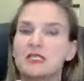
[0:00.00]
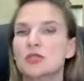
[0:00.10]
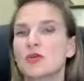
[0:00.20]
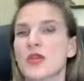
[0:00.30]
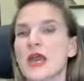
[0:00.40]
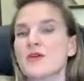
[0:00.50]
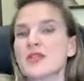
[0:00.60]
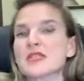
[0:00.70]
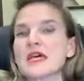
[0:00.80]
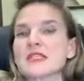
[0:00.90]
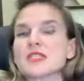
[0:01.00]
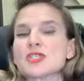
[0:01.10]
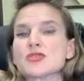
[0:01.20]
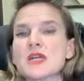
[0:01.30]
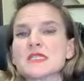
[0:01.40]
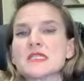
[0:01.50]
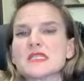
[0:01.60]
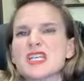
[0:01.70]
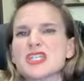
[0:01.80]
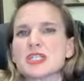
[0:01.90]
So now that that stress and
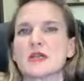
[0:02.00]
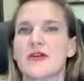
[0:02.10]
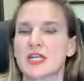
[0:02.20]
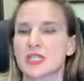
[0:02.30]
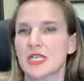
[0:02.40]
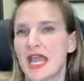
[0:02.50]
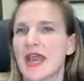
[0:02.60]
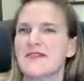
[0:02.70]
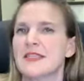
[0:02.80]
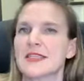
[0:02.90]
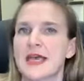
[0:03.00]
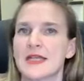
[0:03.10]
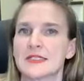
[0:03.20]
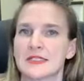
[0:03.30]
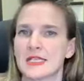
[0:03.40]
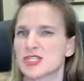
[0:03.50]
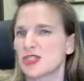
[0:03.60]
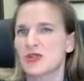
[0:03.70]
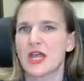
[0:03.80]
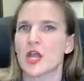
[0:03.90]
tension of actually having that
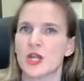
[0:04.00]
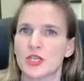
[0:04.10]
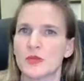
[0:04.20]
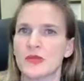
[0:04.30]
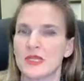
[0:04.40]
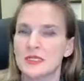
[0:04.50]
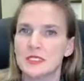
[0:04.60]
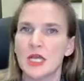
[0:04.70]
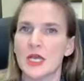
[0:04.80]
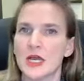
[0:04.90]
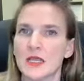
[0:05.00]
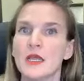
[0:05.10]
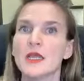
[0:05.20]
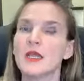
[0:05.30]
discussion or that argument is gone,